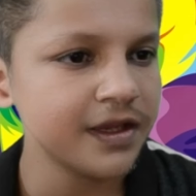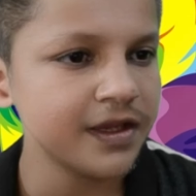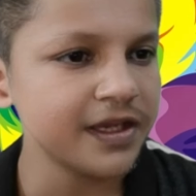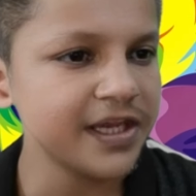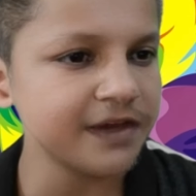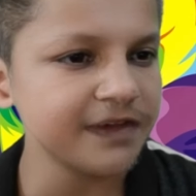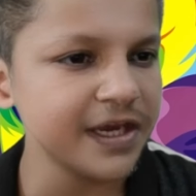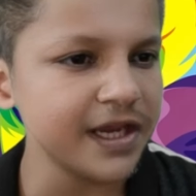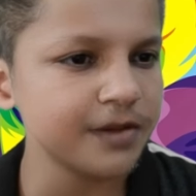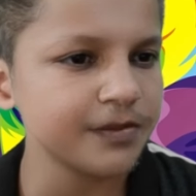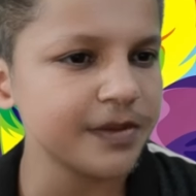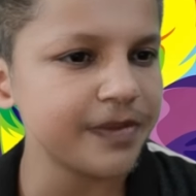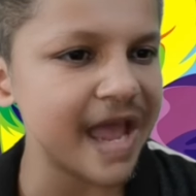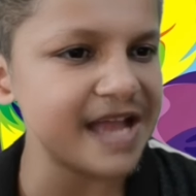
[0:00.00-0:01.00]
given him
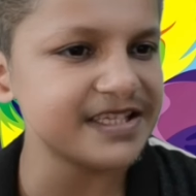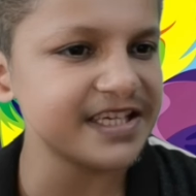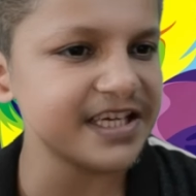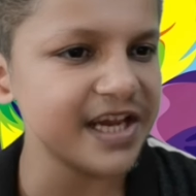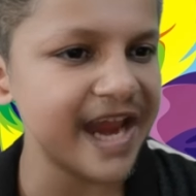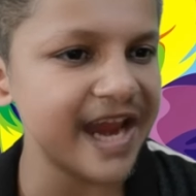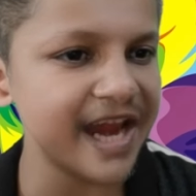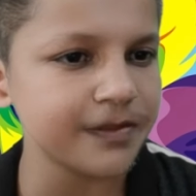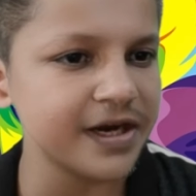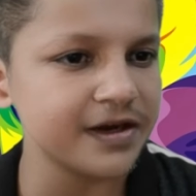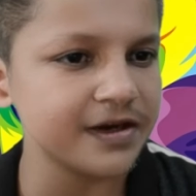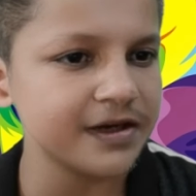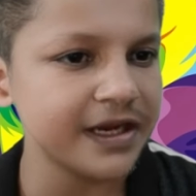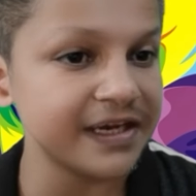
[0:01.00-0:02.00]
a magic
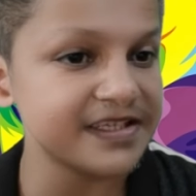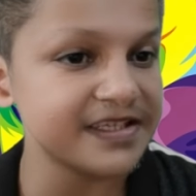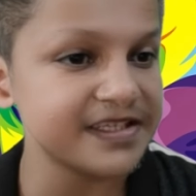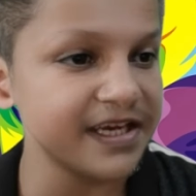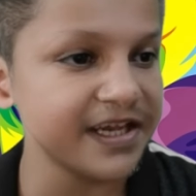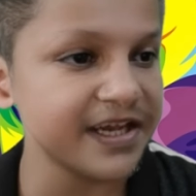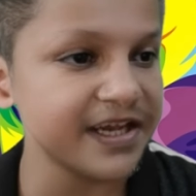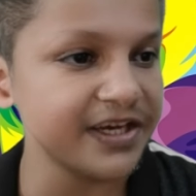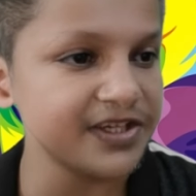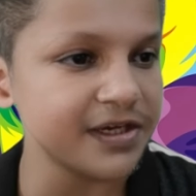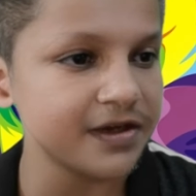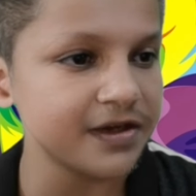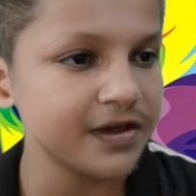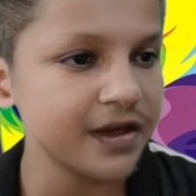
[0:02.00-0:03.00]
hammer, and still
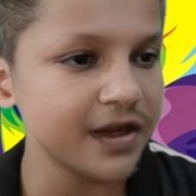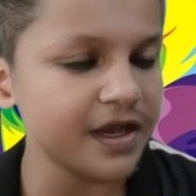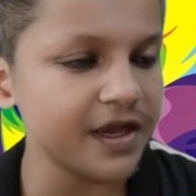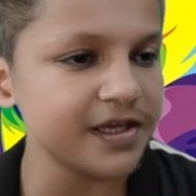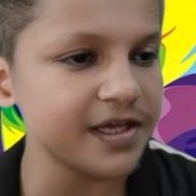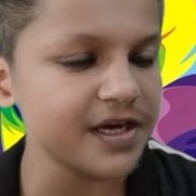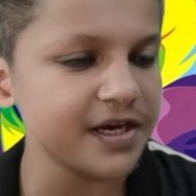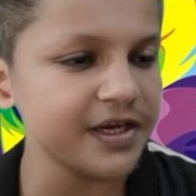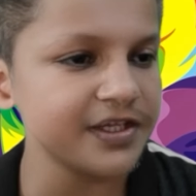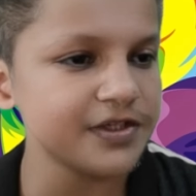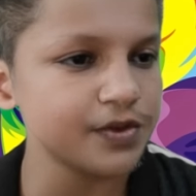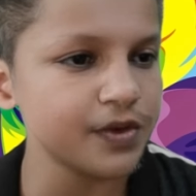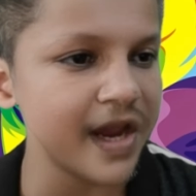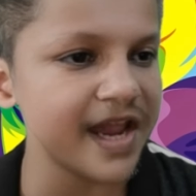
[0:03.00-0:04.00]
created another hit
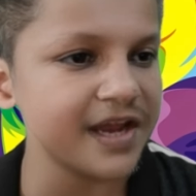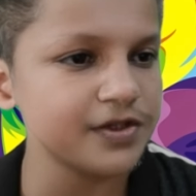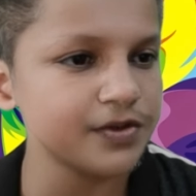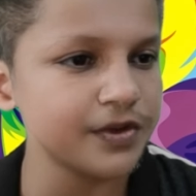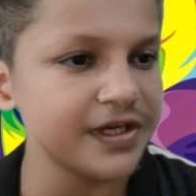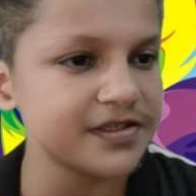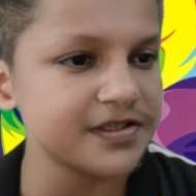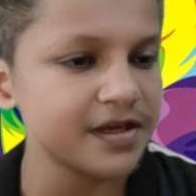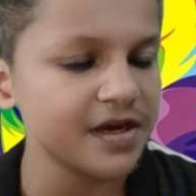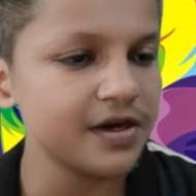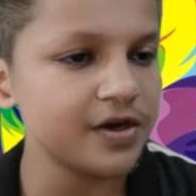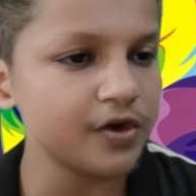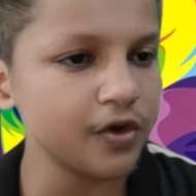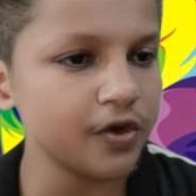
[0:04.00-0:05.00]
to add to its
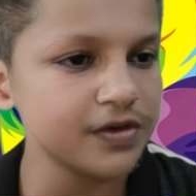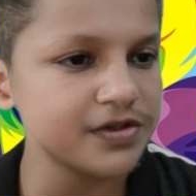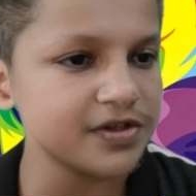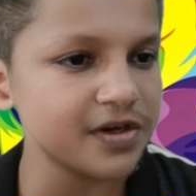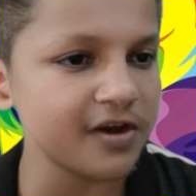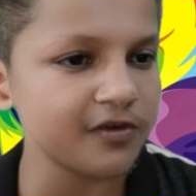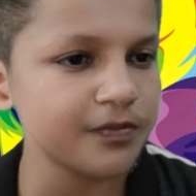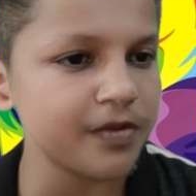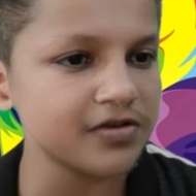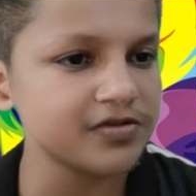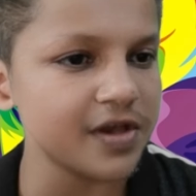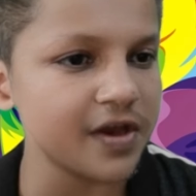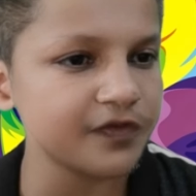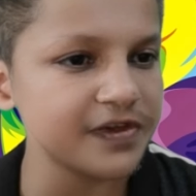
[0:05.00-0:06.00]
roster of
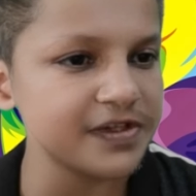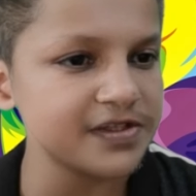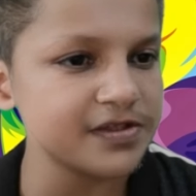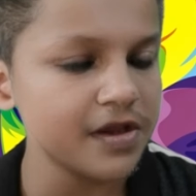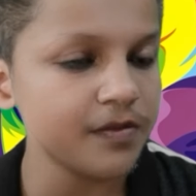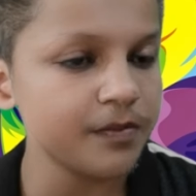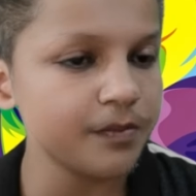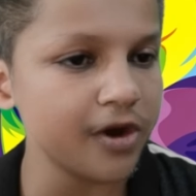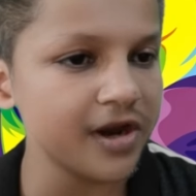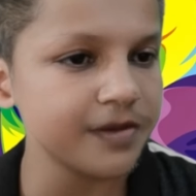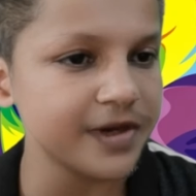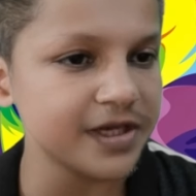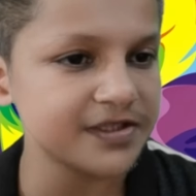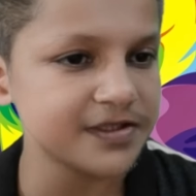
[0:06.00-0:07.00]
box office
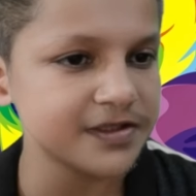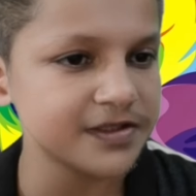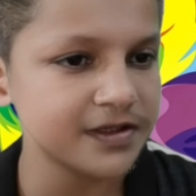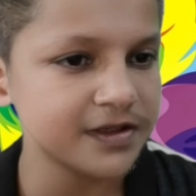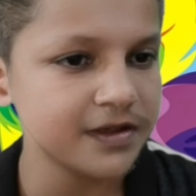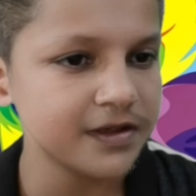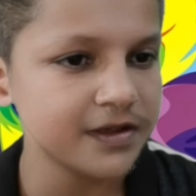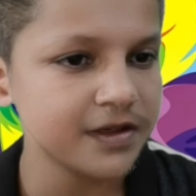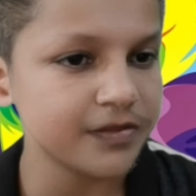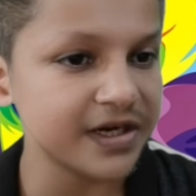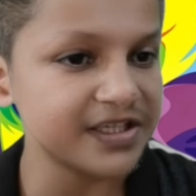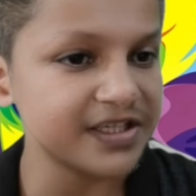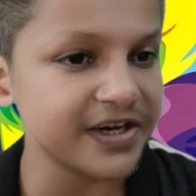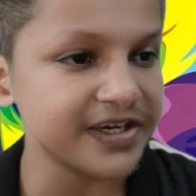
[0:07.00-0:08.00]
behemoths.
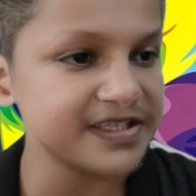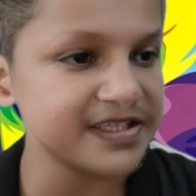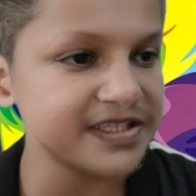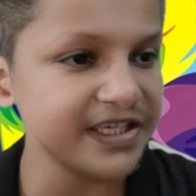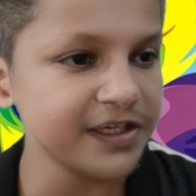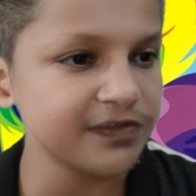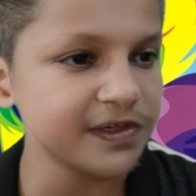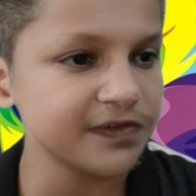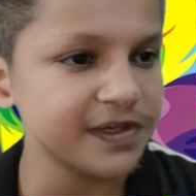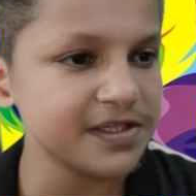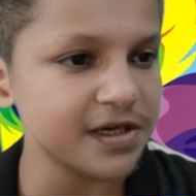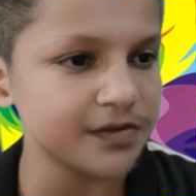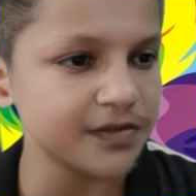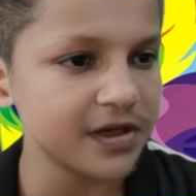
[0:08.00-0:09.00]
But the received
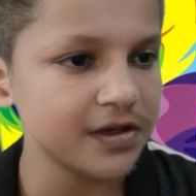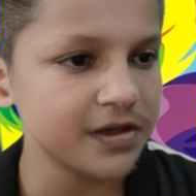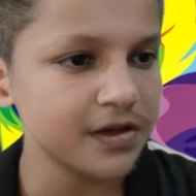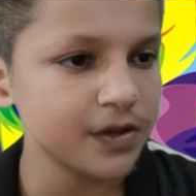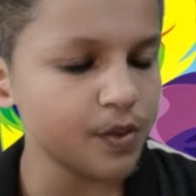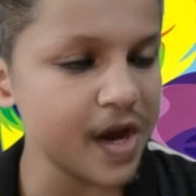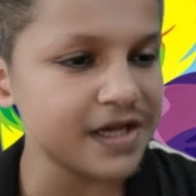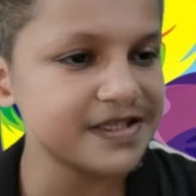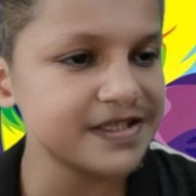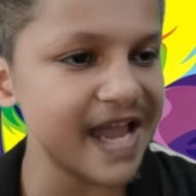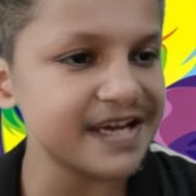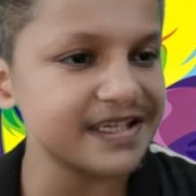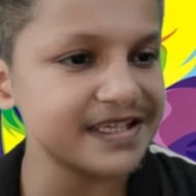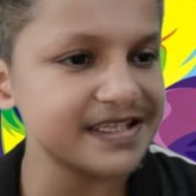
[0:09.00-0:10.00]
wisdom was
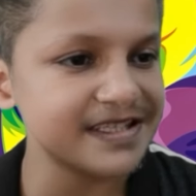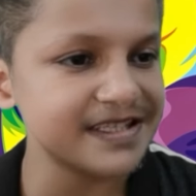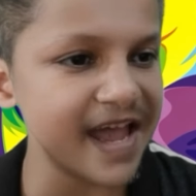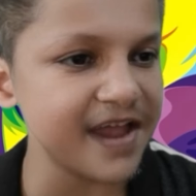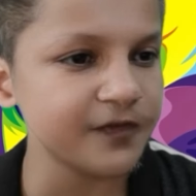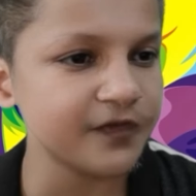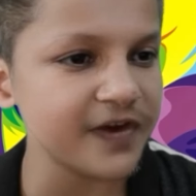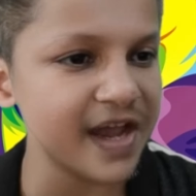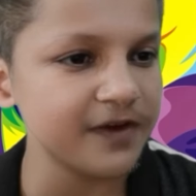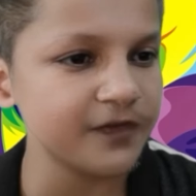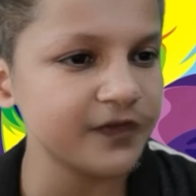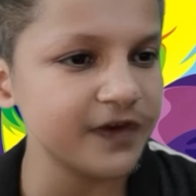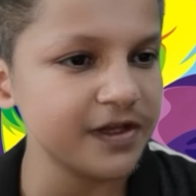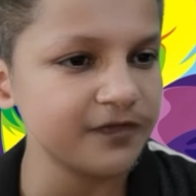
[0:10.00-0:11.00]
that a sci-fi
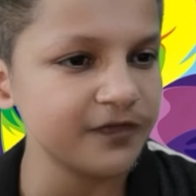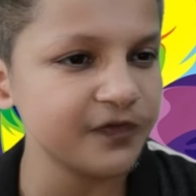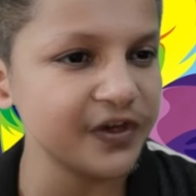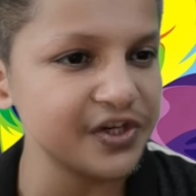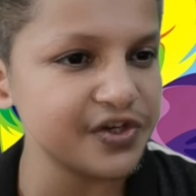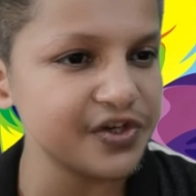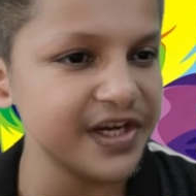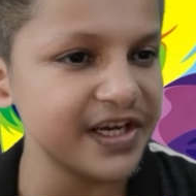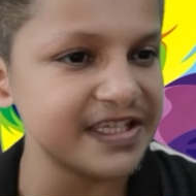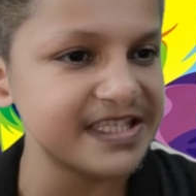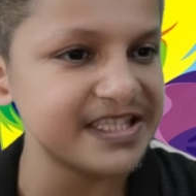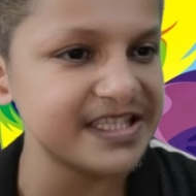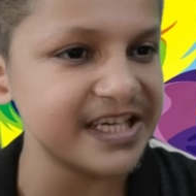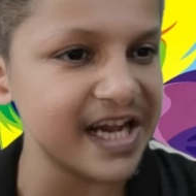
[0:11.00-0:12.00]
film featuring a
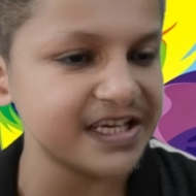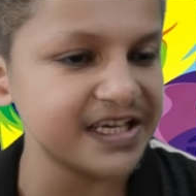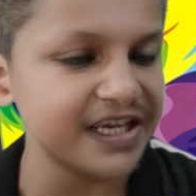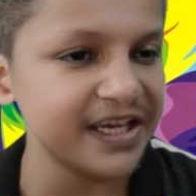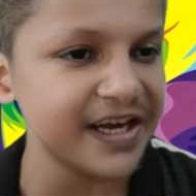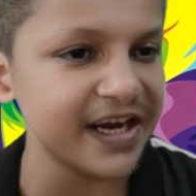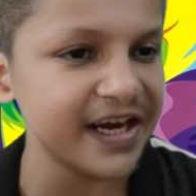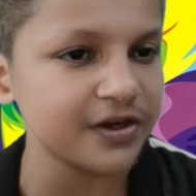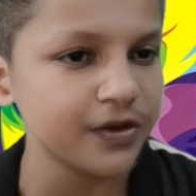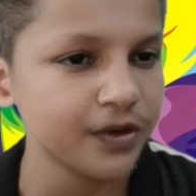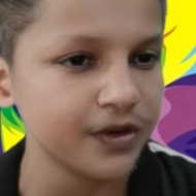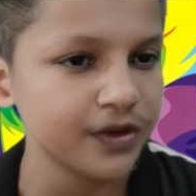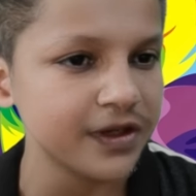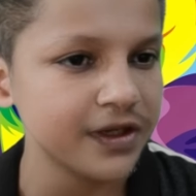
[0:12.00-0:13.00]
talking
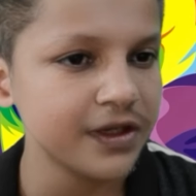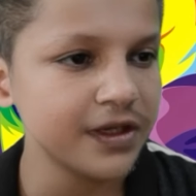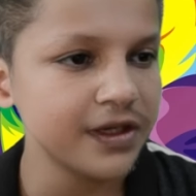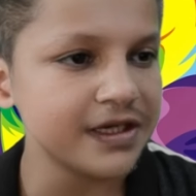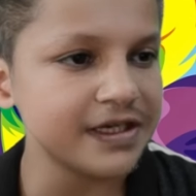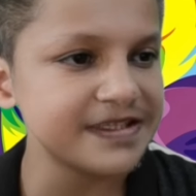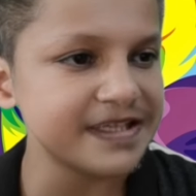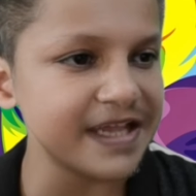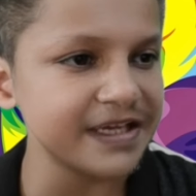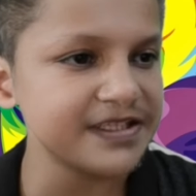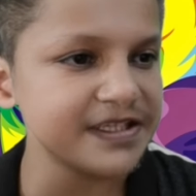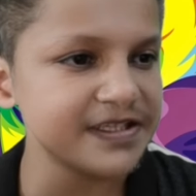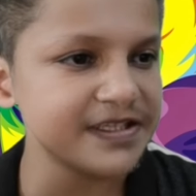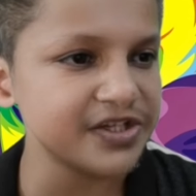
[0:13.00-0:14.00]
raccoon, a
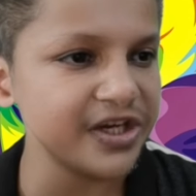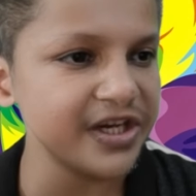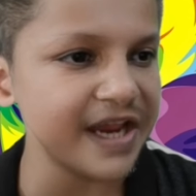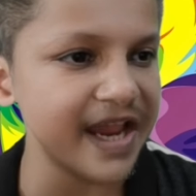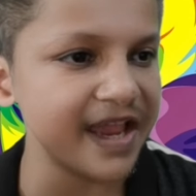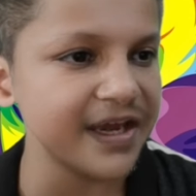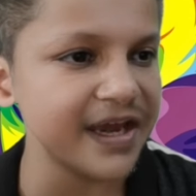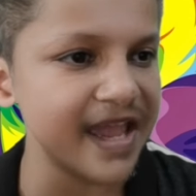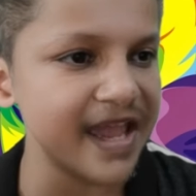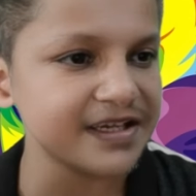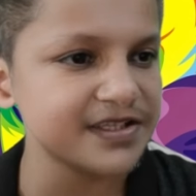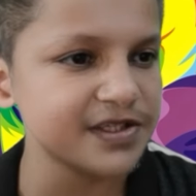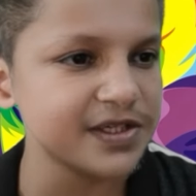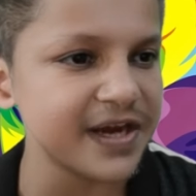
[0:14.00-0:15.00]
scientist tree, an
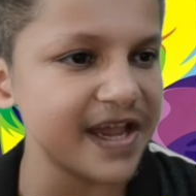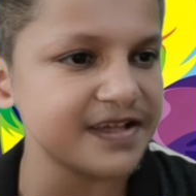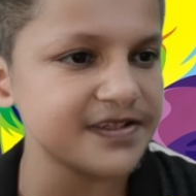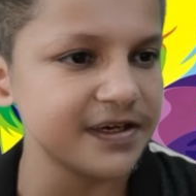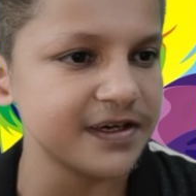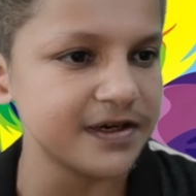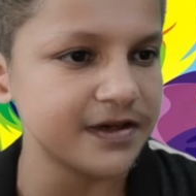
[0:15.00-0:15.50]
ex-wrestler,